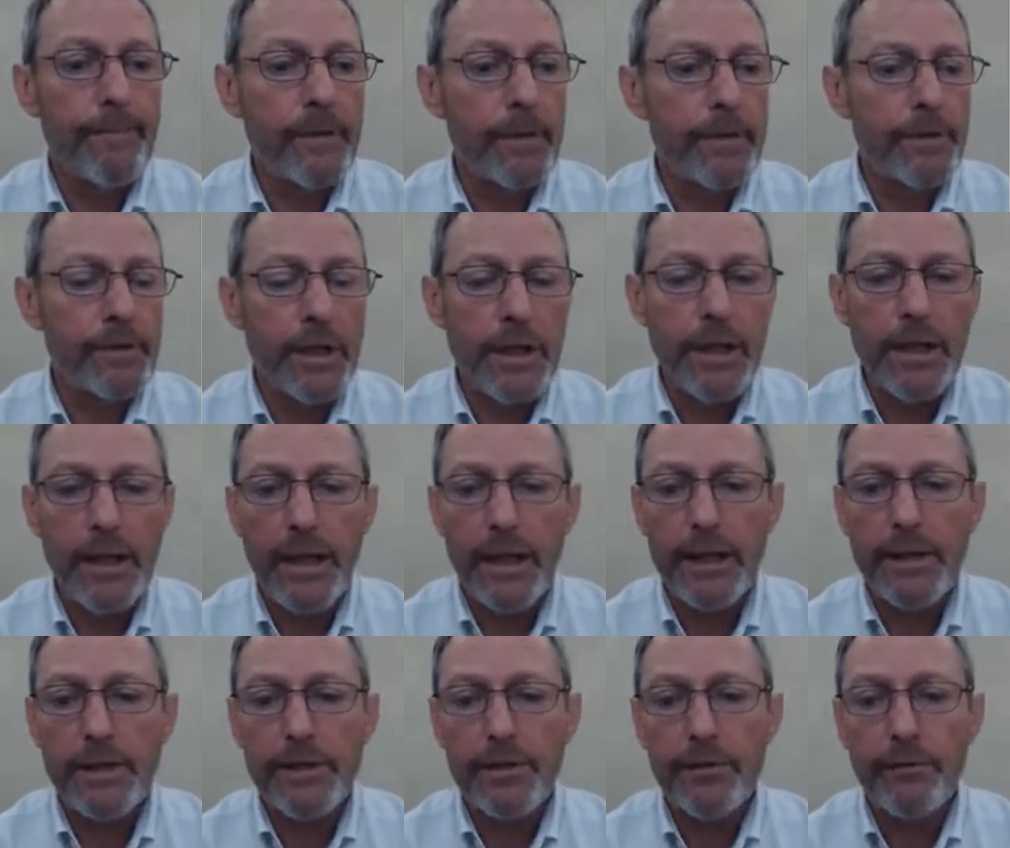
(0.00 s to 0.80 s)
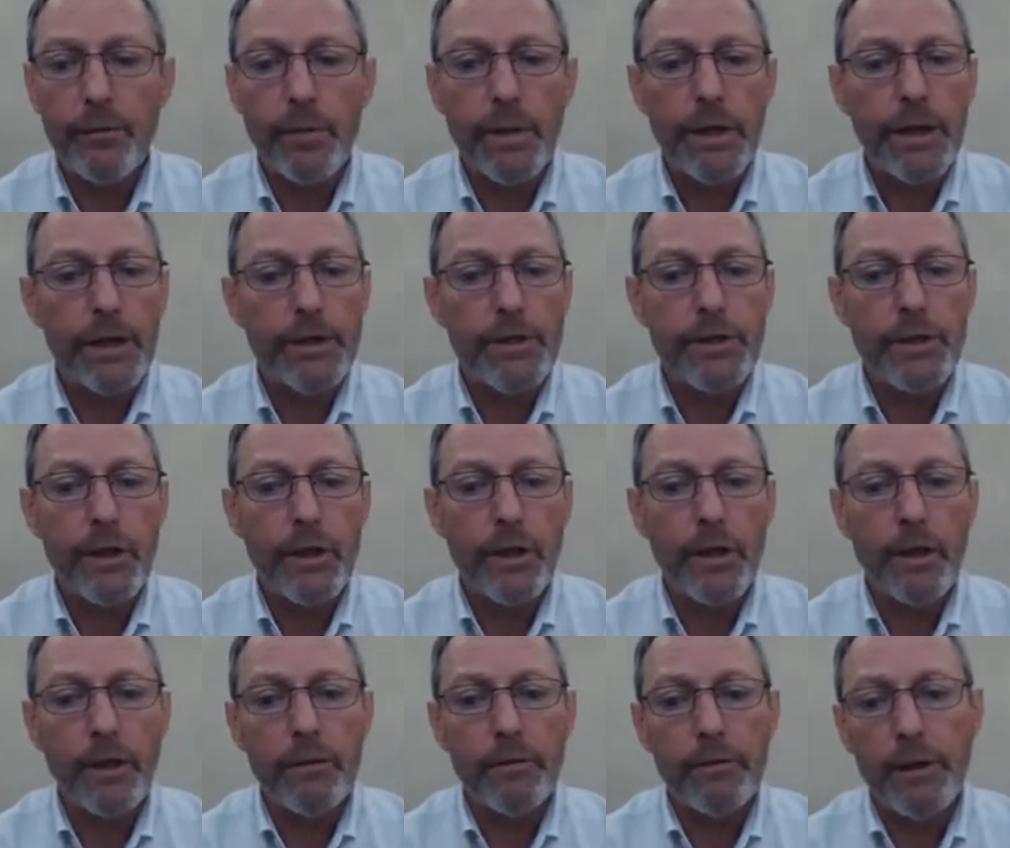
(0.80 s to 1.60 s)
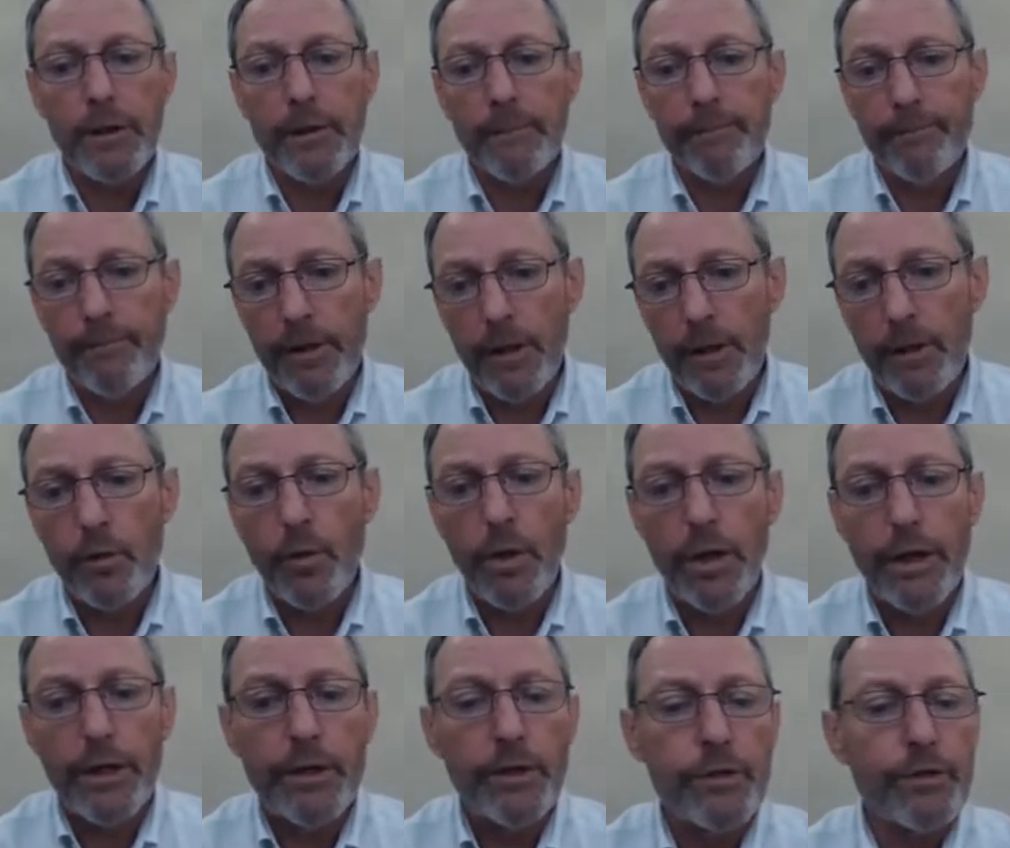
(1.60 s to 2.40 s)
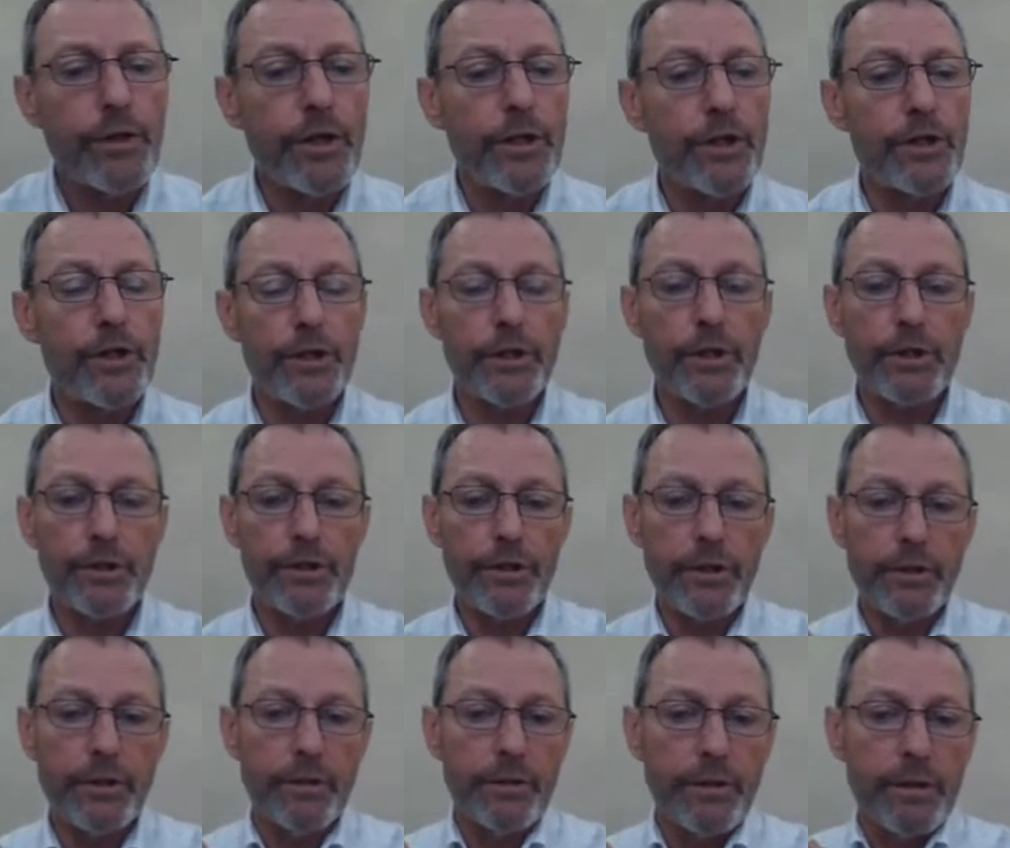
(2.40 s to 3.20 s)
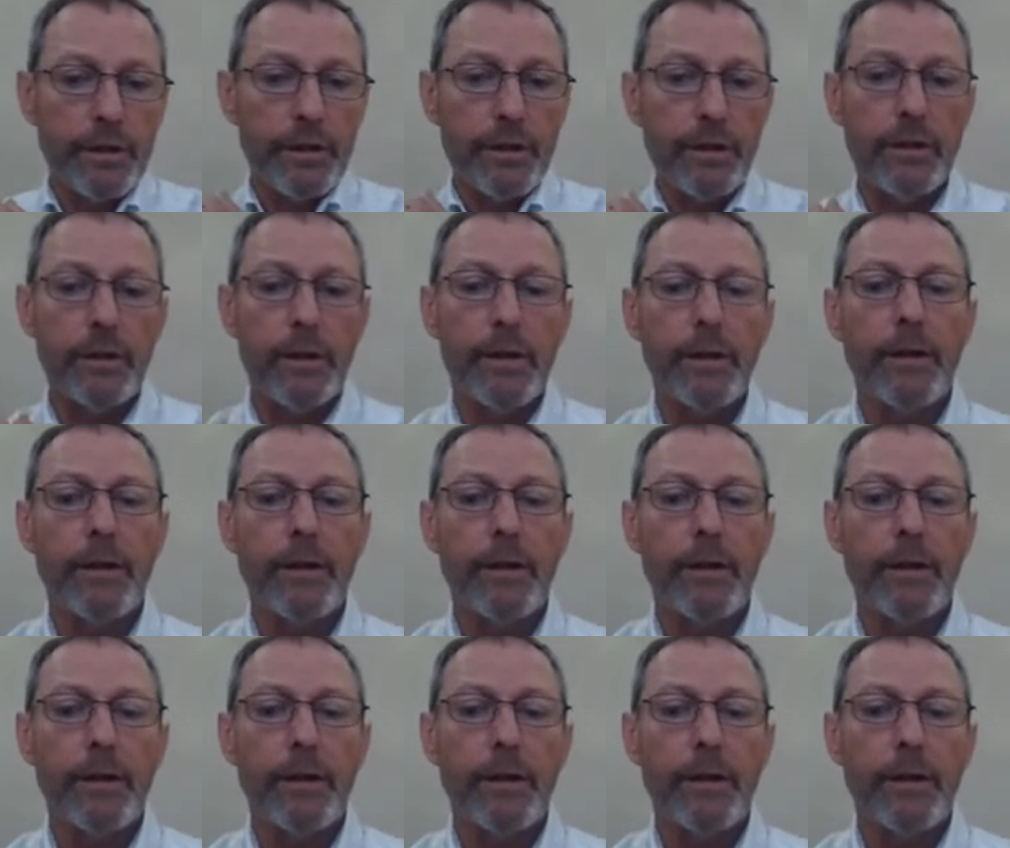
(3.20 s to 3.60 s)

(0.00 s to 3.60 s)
the seed heads of which are um, you know, quite nutritious and uh,